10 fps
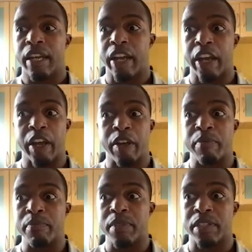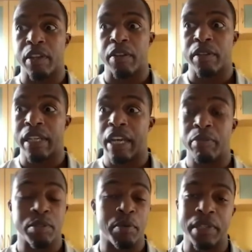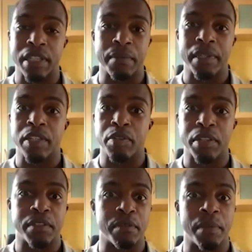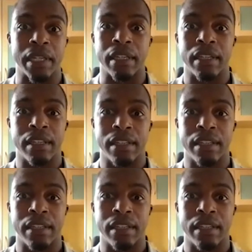So yeah, it was always going to be the choice for me.